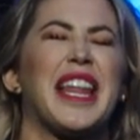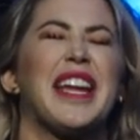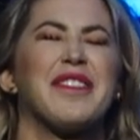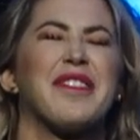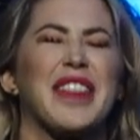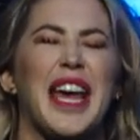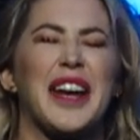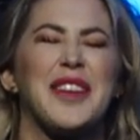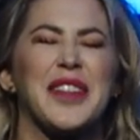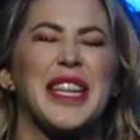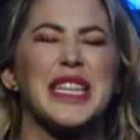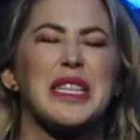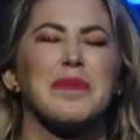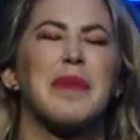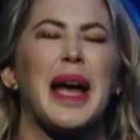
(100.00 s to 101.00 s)
life for that whole thing
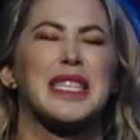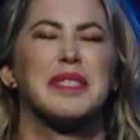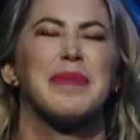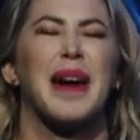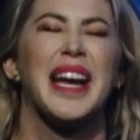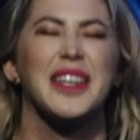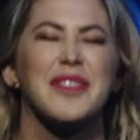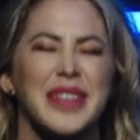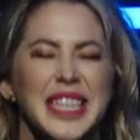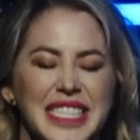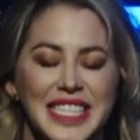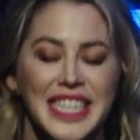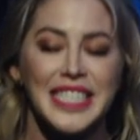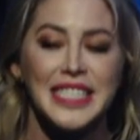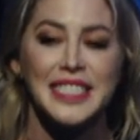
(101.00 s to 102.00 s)
to pass by, and when it
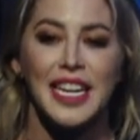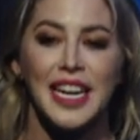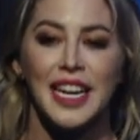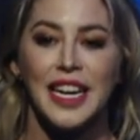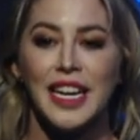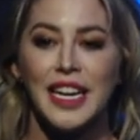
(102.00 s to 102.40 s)
does,